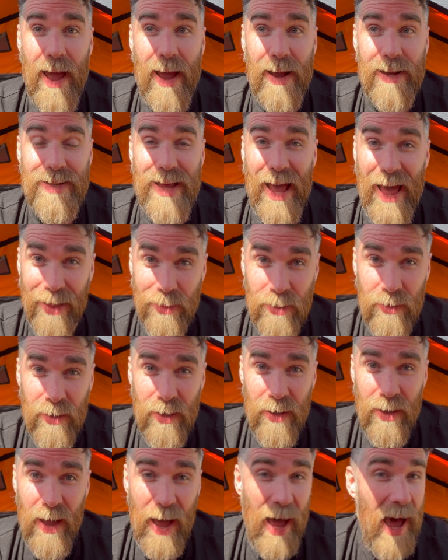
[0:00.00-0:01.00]
XL,
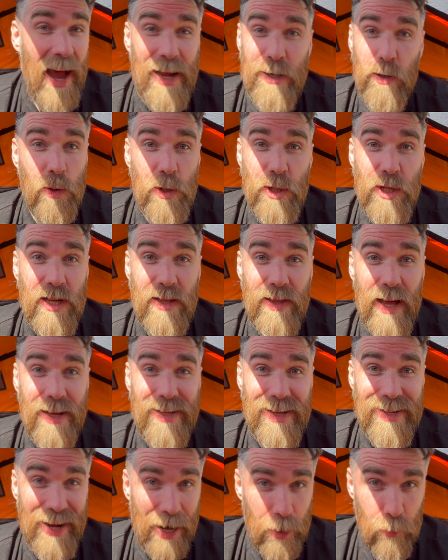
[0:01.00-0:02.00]
I don't see that as
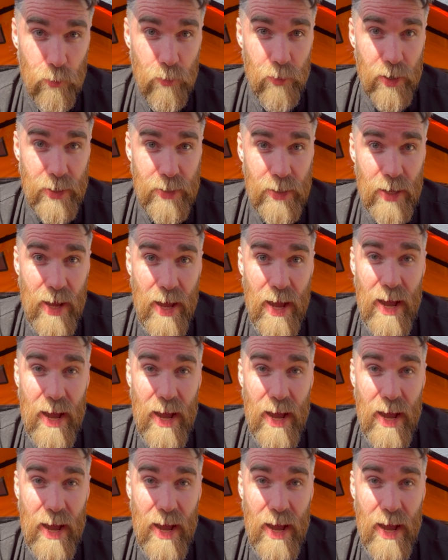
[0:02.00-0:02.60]
a downgrade.